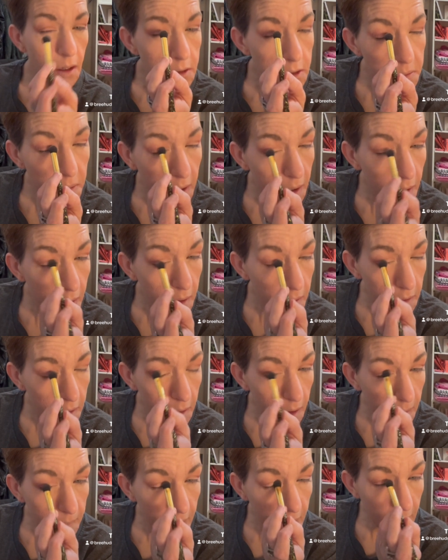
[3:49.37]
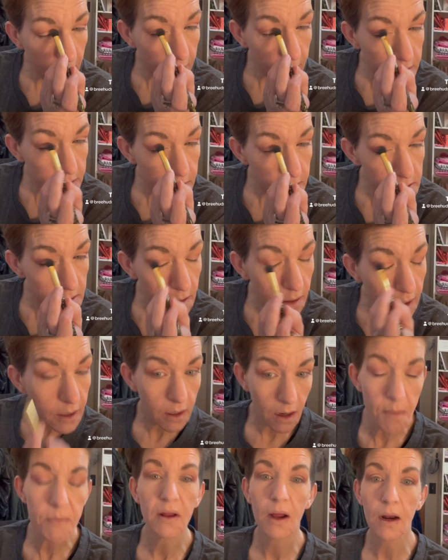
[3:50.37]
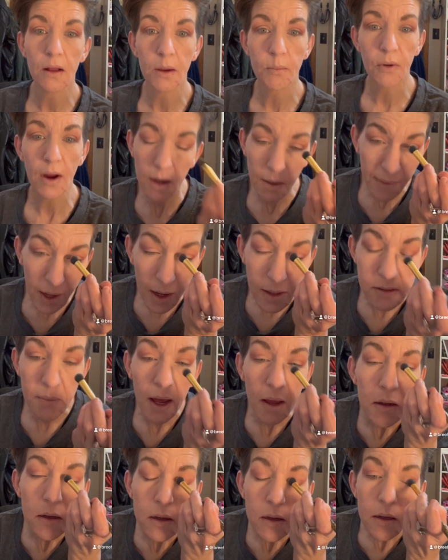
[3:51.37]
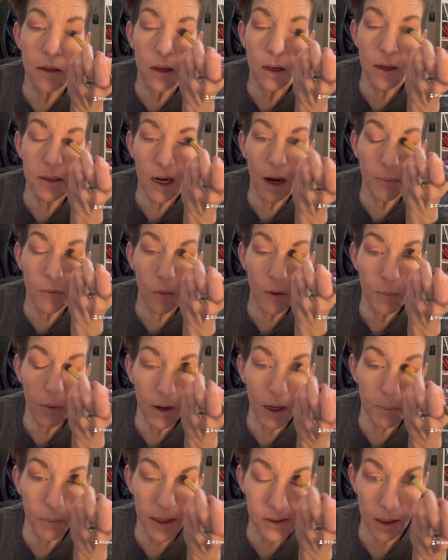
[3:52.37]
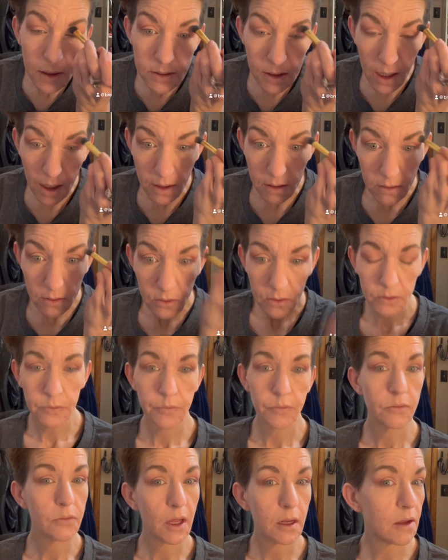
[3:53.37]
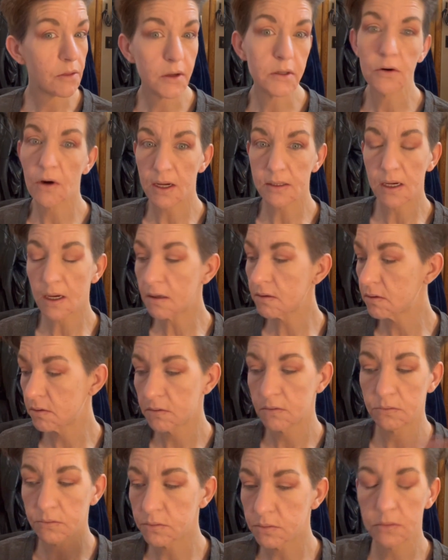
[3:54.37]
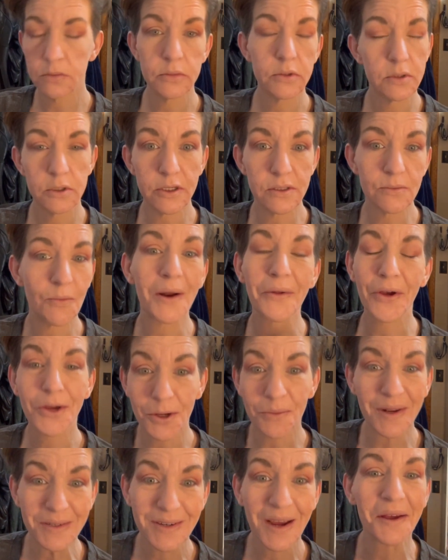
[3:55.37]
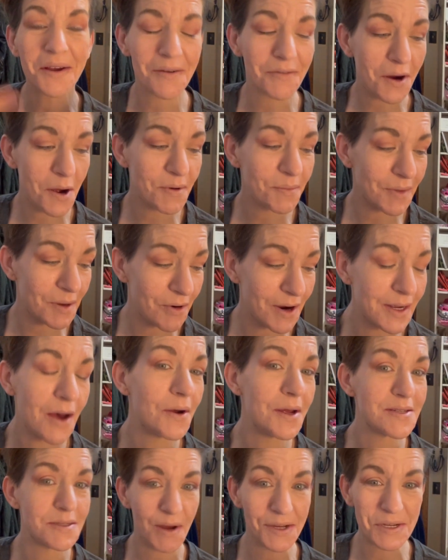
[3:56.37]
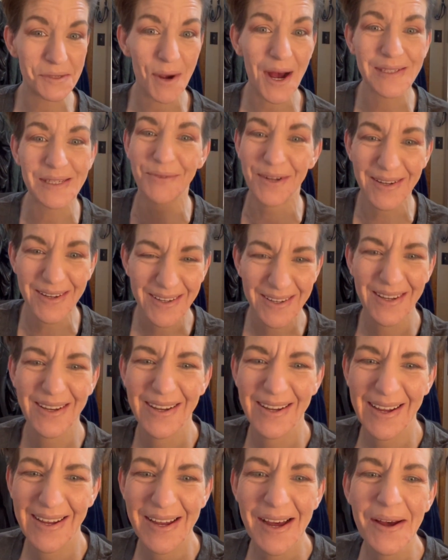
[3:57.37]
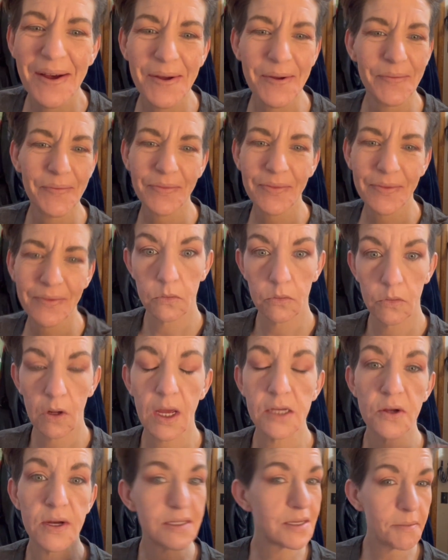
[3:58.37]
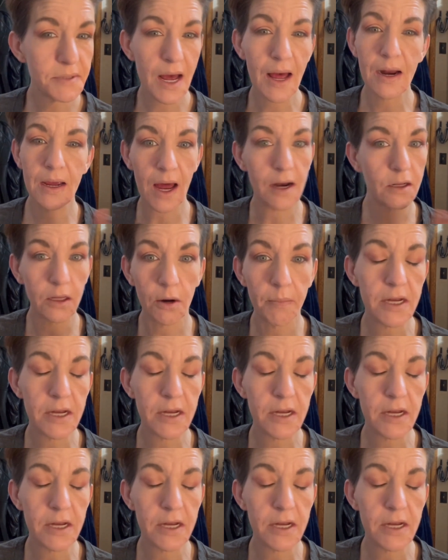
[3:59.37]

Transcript: and just put it a little on my eyelids just to lighten it up and kind of like brighten up my eyes a bit. Like I said, I'm going pretty basic today. Nothing crazy. Just want to look human and cover up my breakout as best as possible. Okay, so I skipped ahead again a little